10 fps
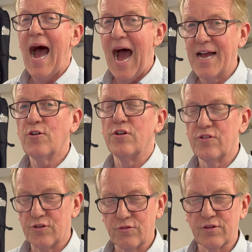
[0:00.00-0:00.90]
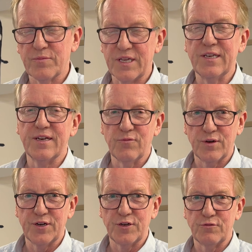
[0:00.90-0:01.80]
I got you to do something you didn't
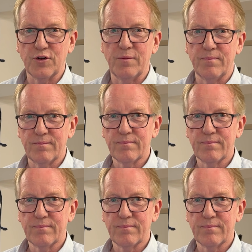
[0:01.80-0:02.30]
want to do, Tom.